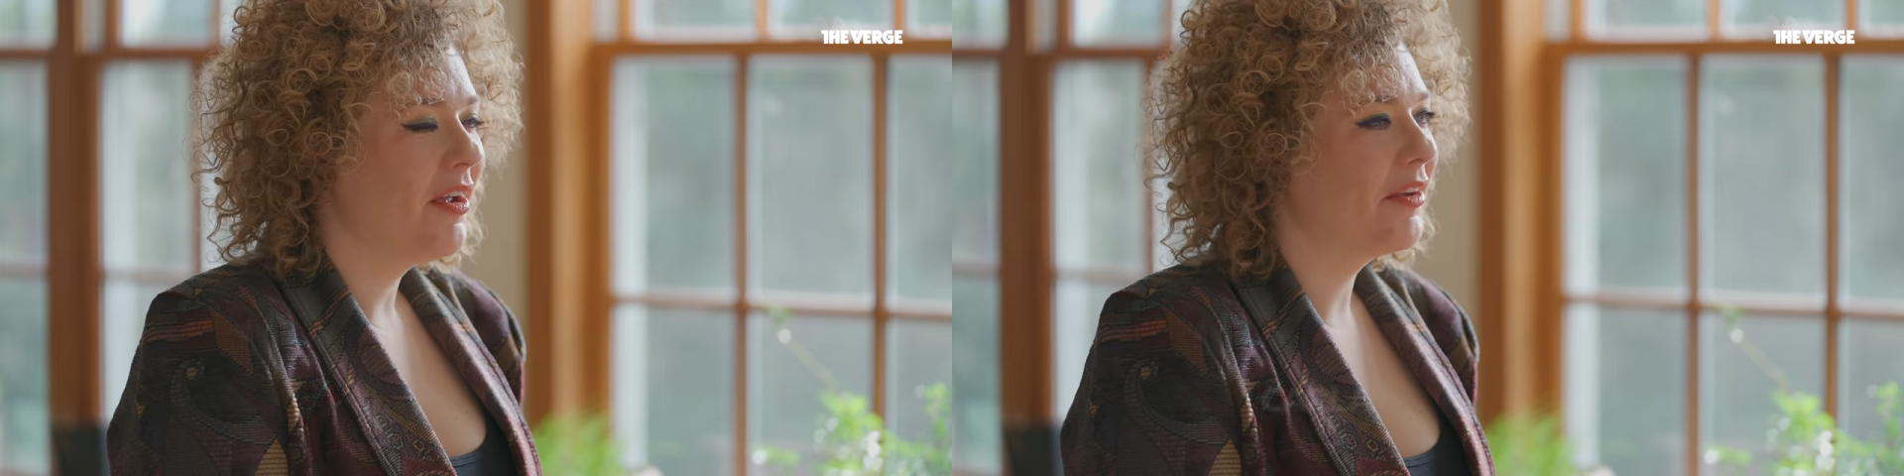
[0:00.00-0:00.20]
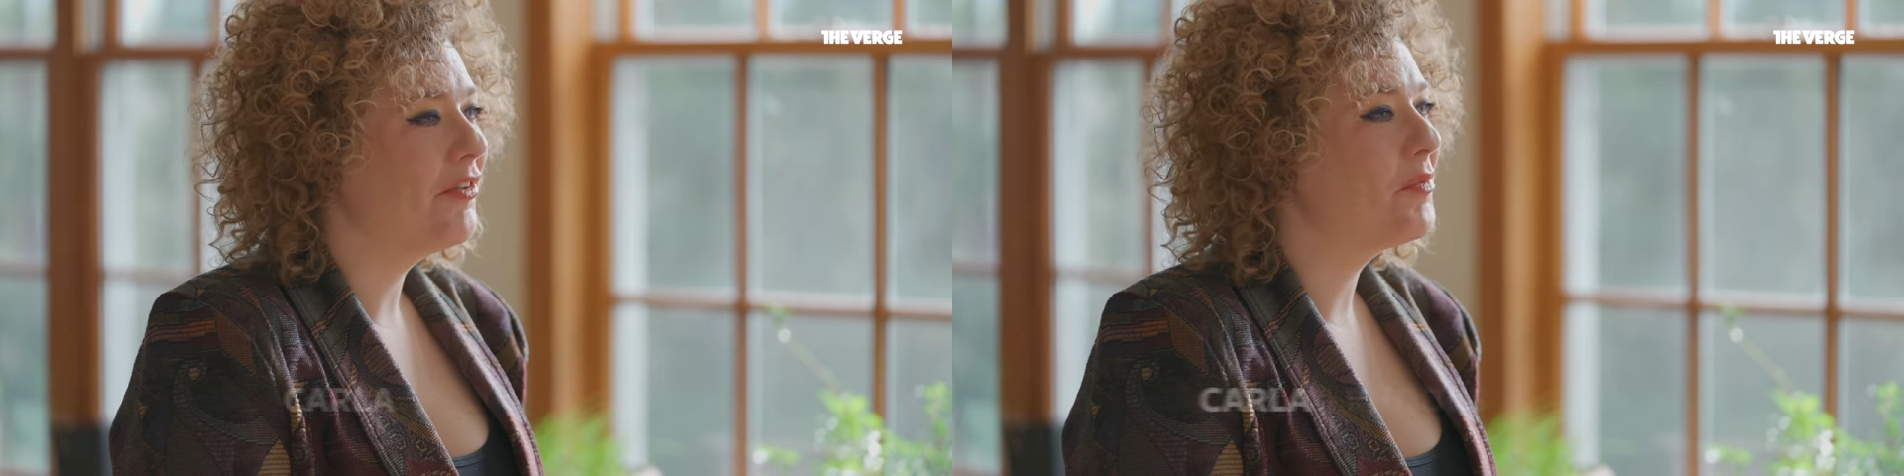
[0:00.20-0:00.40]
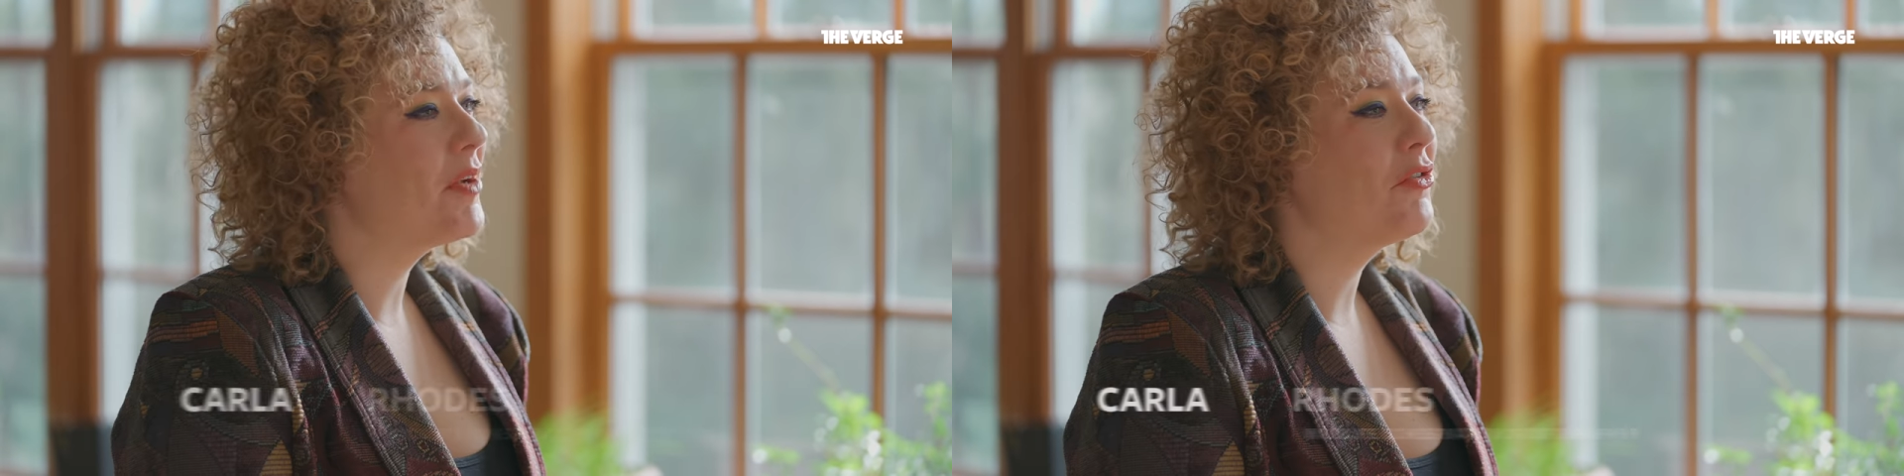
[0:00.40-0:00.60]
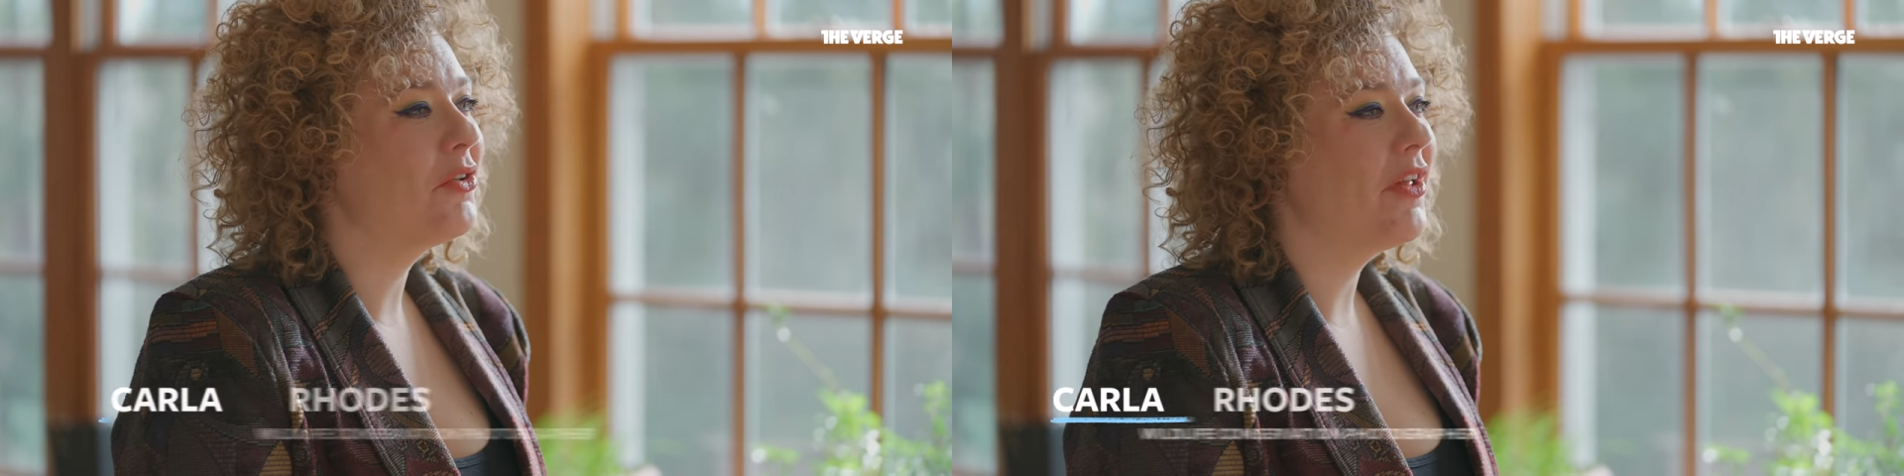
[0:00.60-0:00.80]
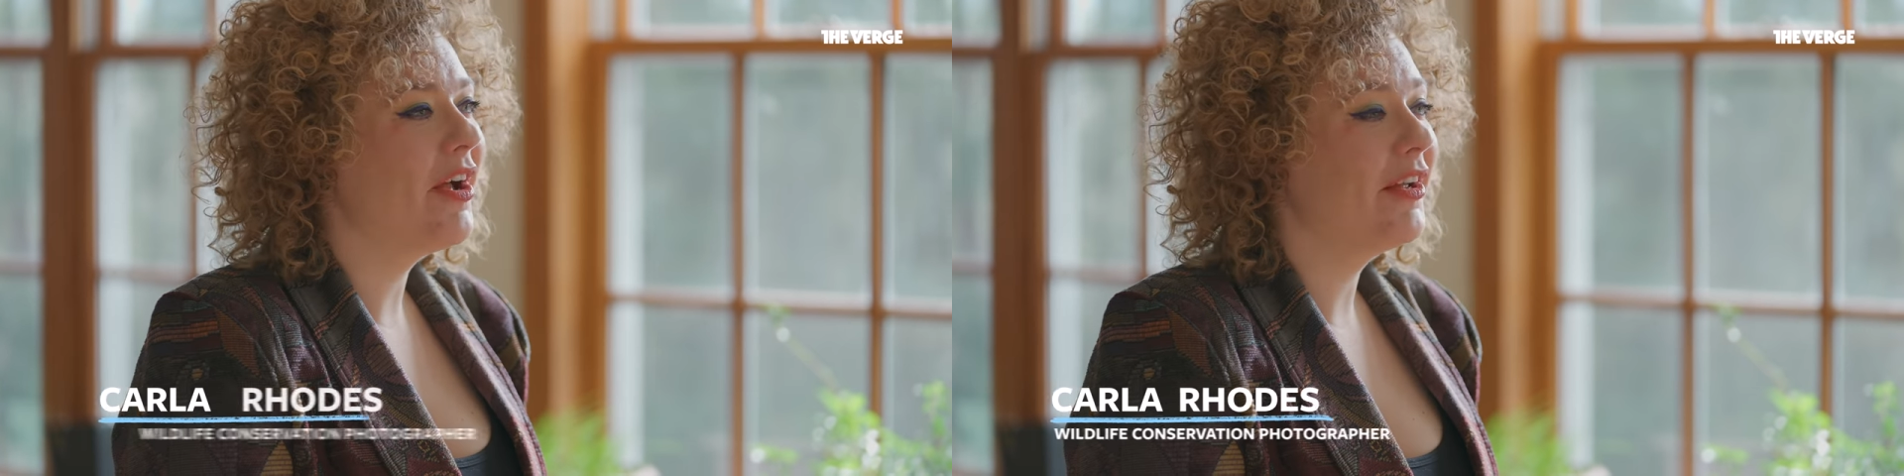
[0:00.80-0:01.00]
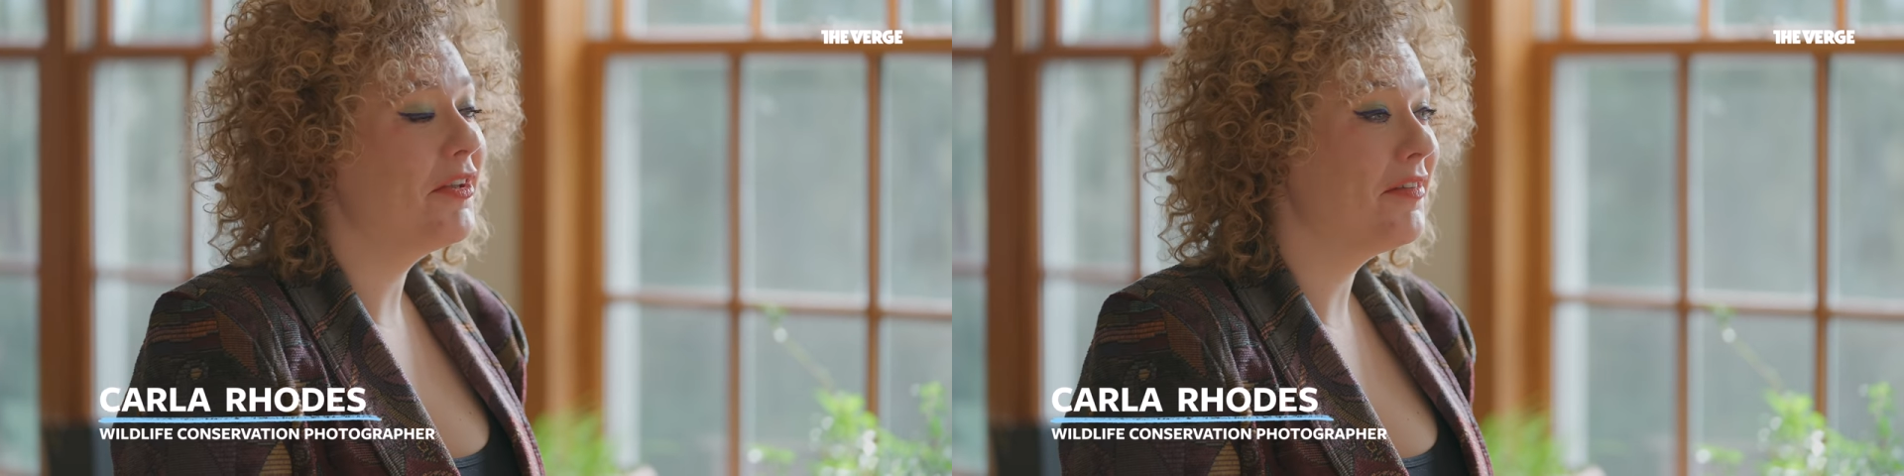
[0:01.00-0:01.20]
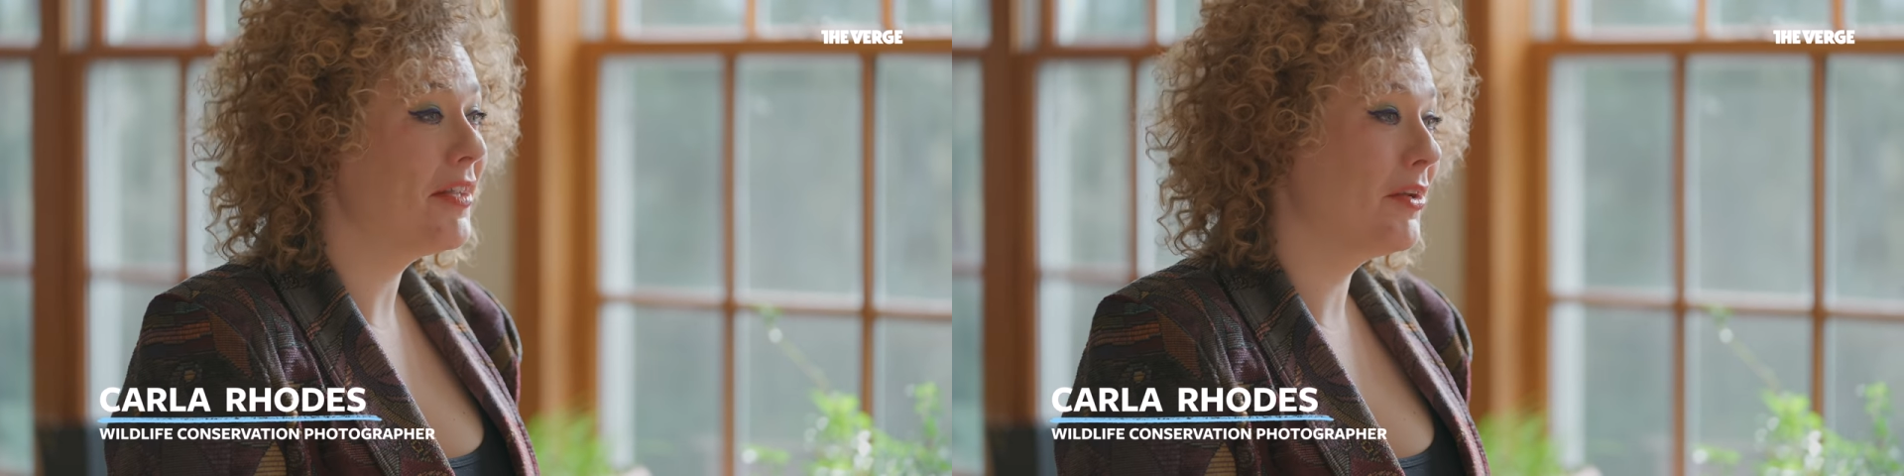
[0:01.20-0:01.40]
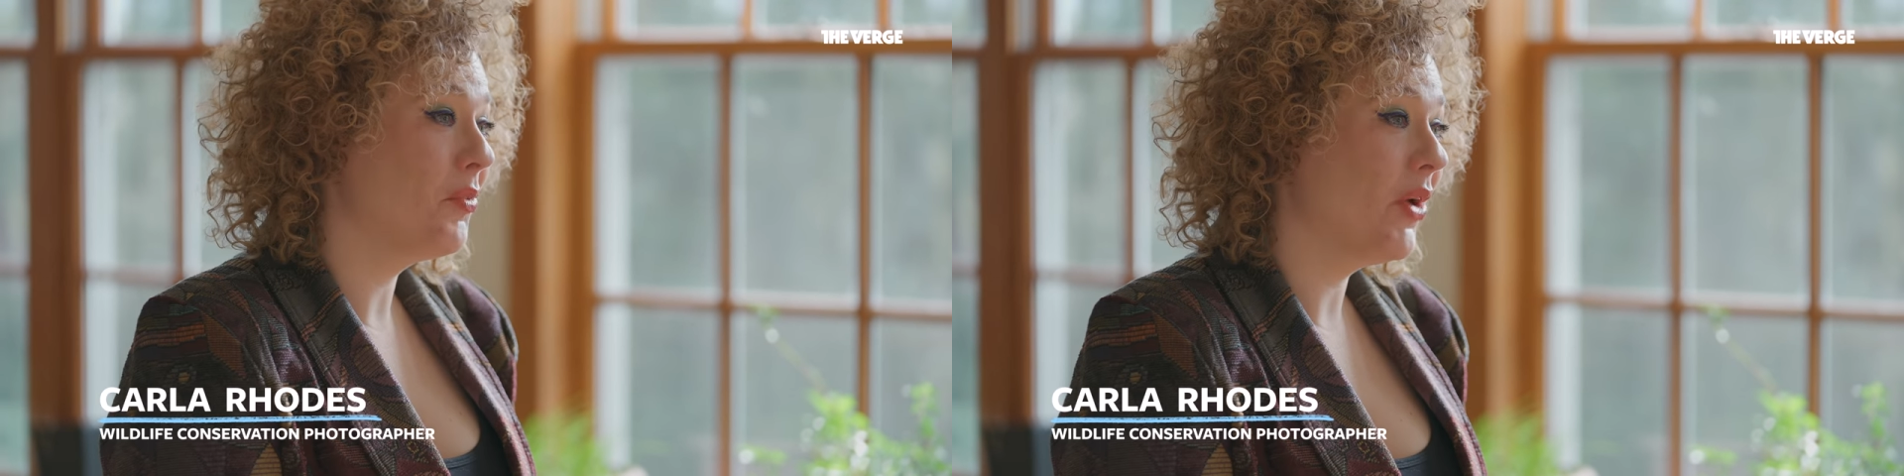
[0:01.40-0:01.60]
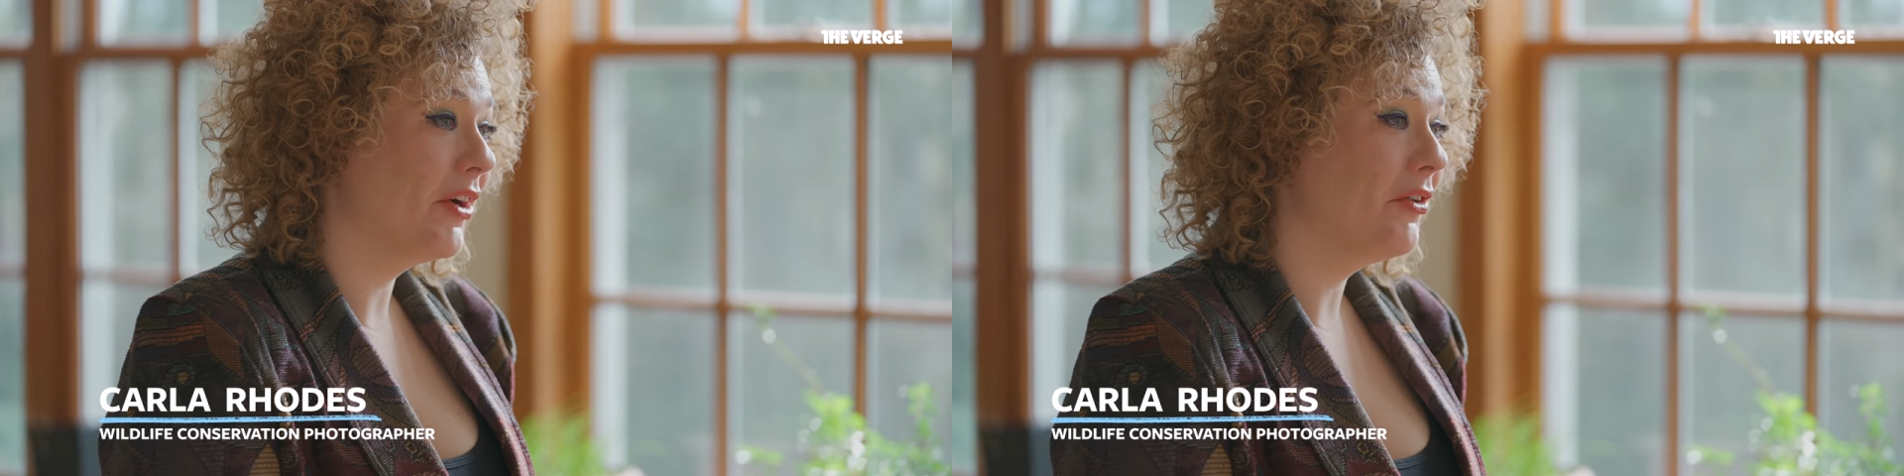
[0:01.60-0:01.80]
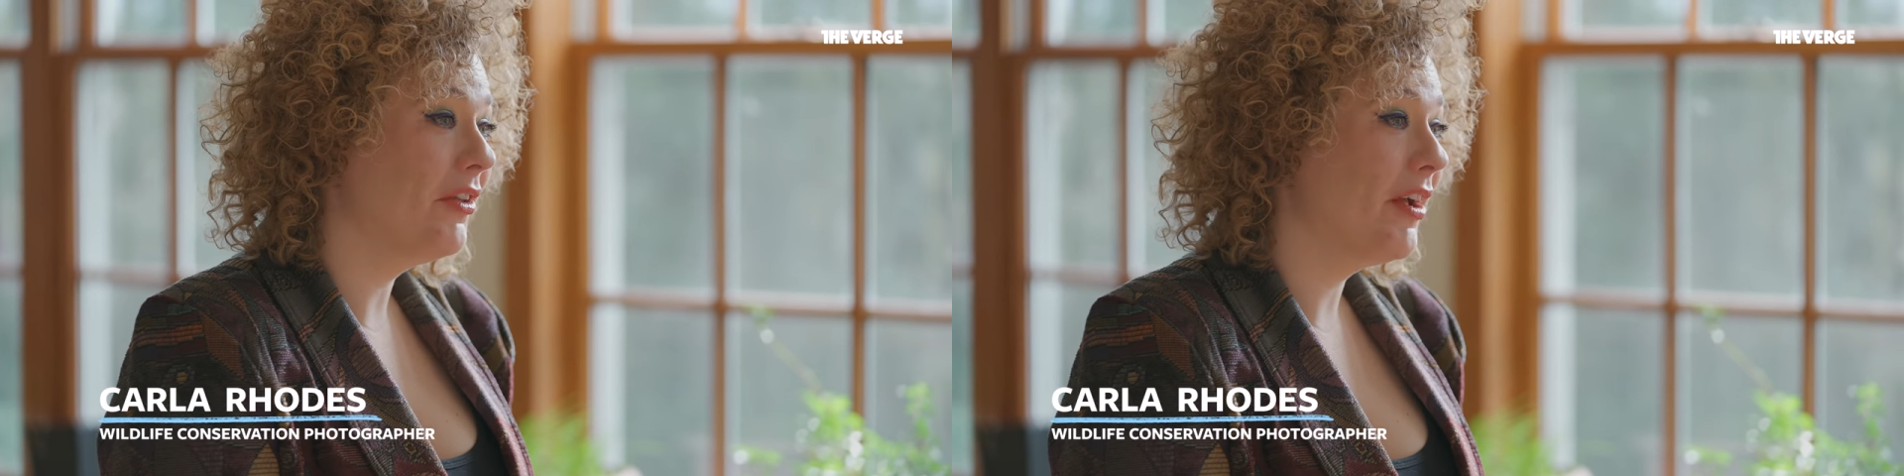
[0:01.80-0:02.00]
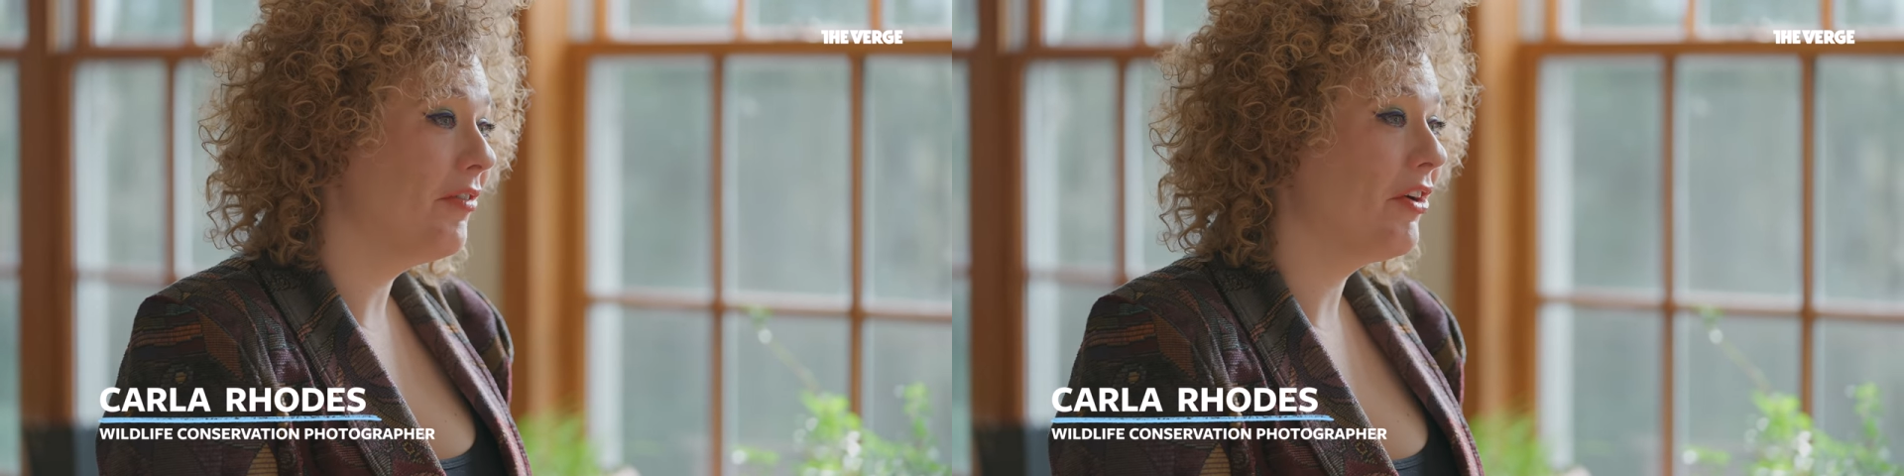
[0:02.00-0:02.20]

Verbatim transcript: I specialize in wildlife